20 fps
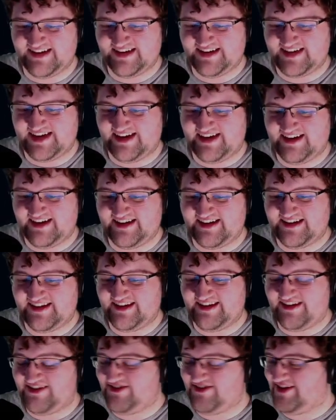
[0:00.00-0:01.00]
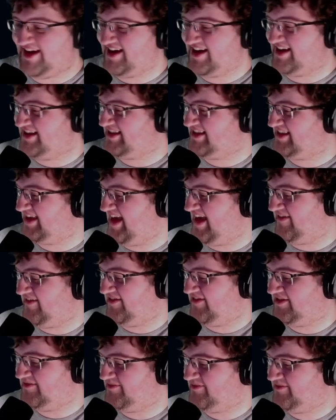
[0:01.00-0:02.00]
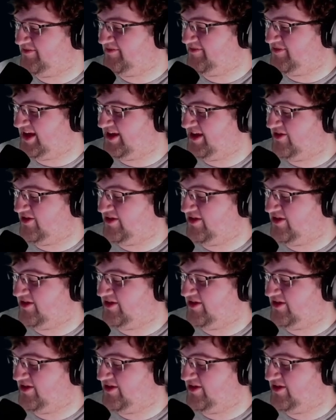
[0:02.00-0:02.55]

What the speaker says: out to you guys, Gavin, Blake.